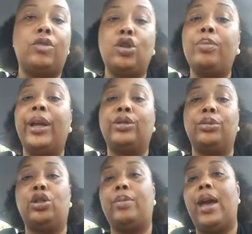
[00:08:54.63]

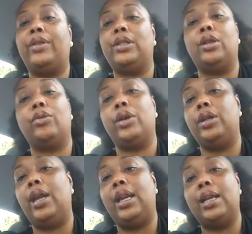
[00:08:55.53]
2-bedroom, 2-bath is going to
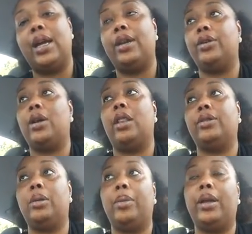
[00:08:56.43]
run you
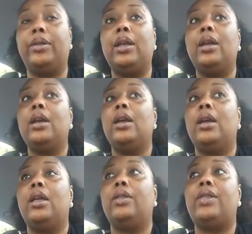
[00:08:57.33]
$800-900 a month.
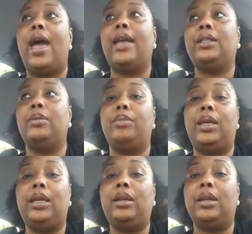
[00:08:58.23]
That to
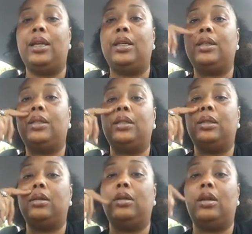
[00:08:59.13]
me is,
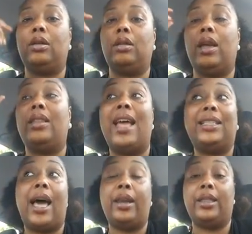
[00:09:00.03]
and
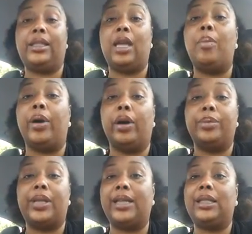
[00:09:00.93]
that's out in the
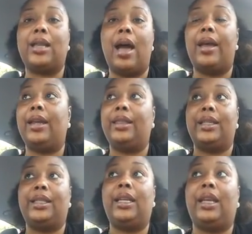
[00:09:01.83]
suburbs. That's not
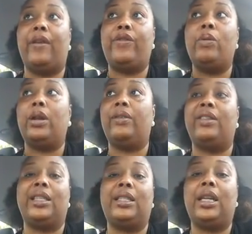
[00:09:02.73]
in the city. If you want to
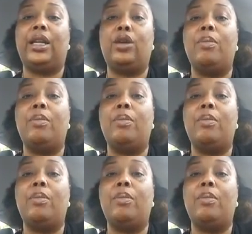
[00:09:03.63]
live in the city,